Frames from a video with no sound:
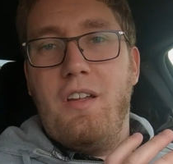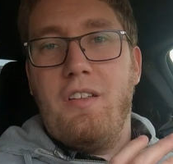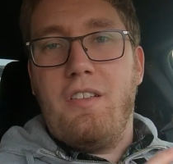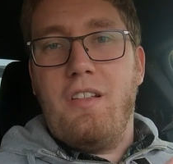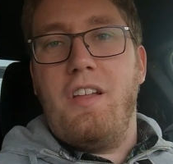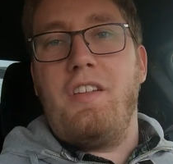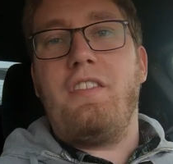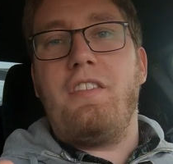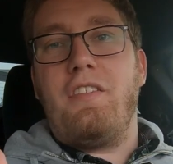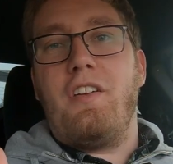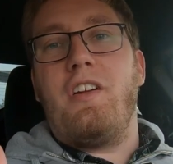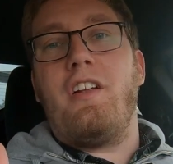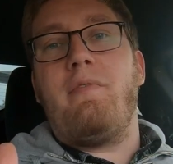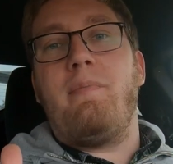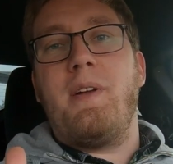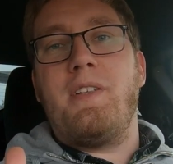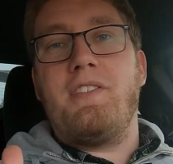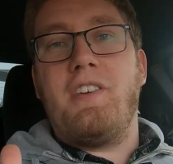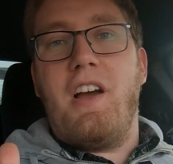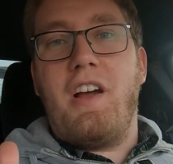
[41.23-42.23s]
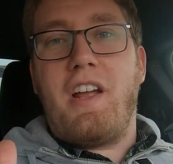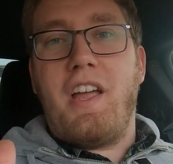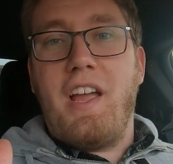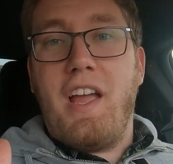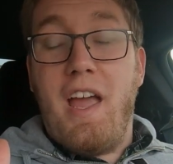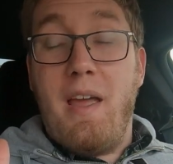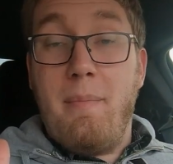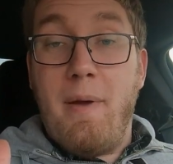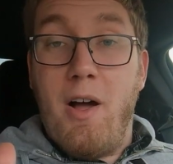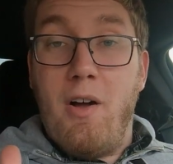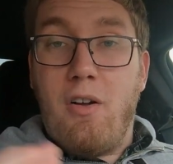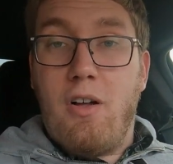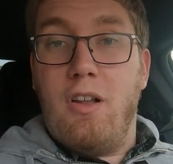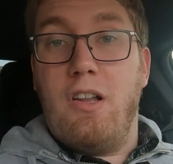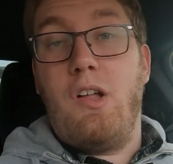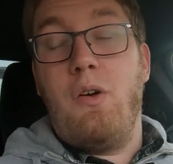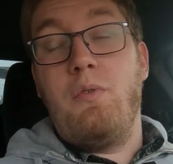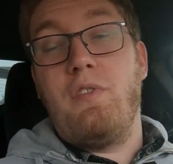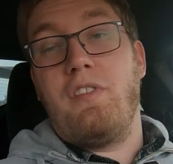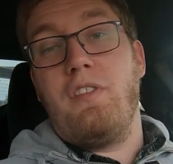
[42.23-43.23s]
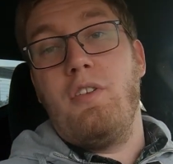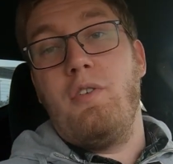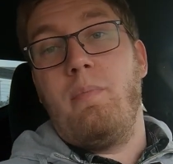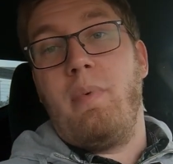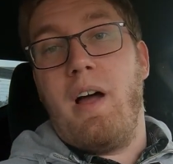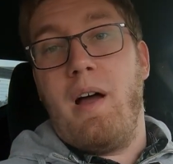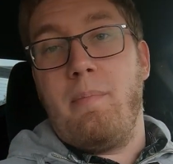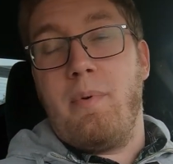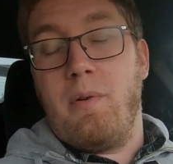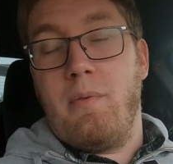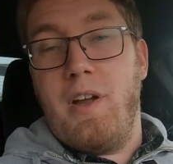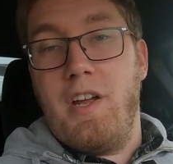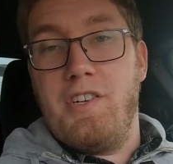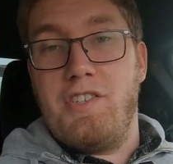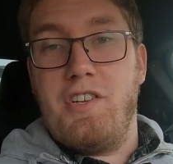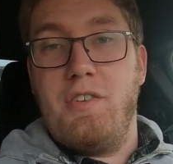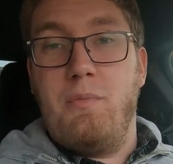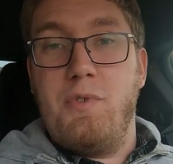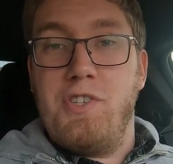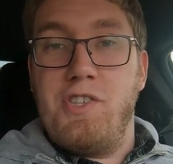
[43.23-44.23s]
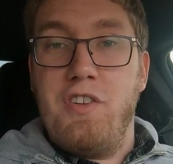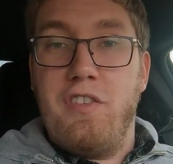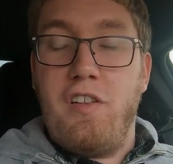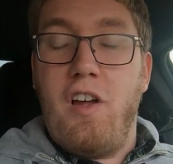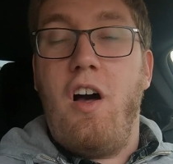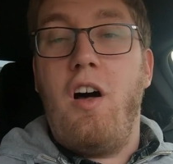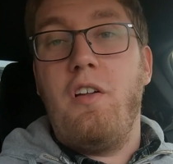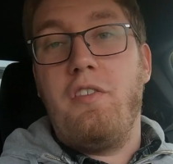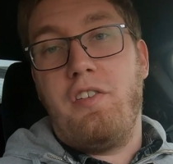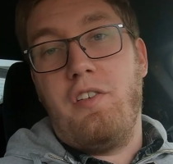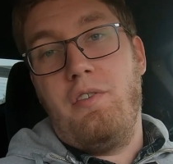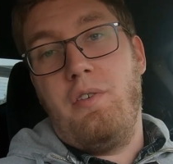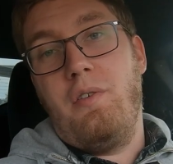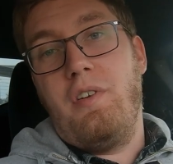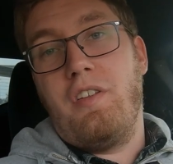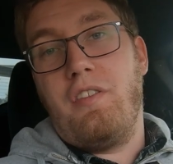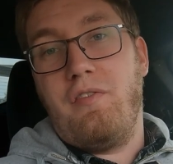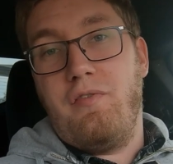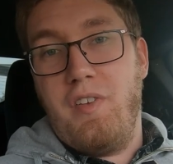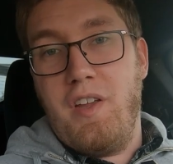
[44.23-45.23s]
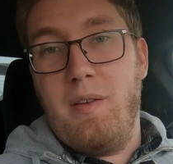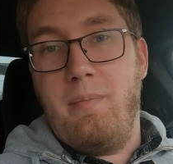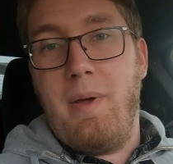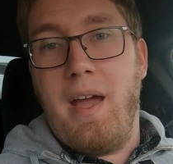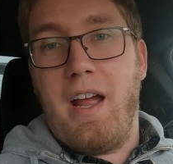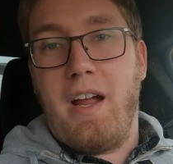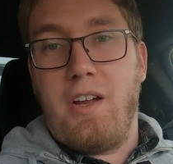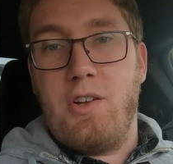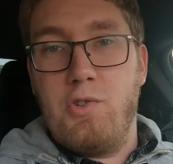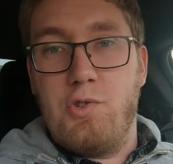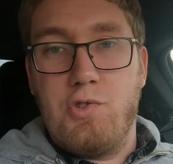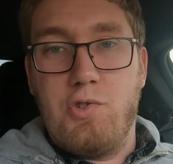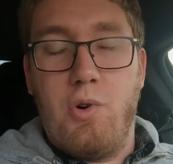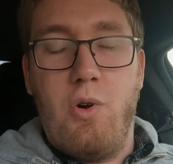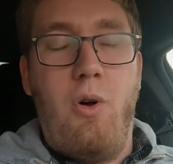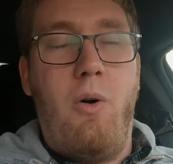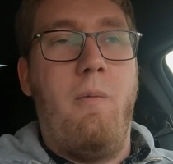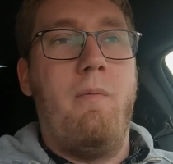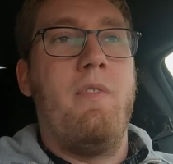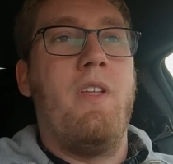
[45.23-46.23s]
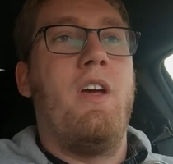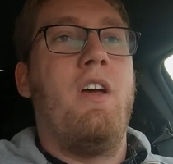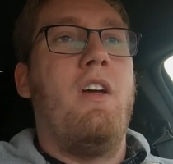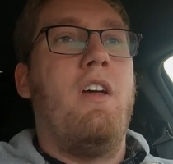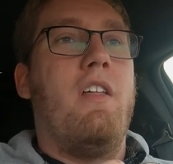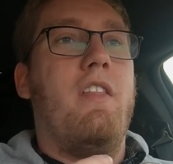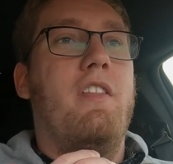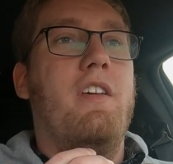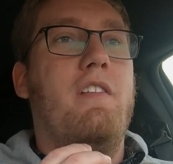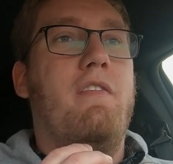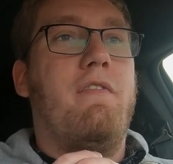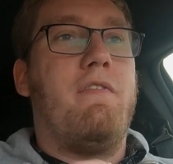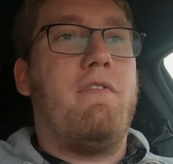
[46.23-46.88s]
So let's start off by talking about closed loop operation, which is also known as feedback control. The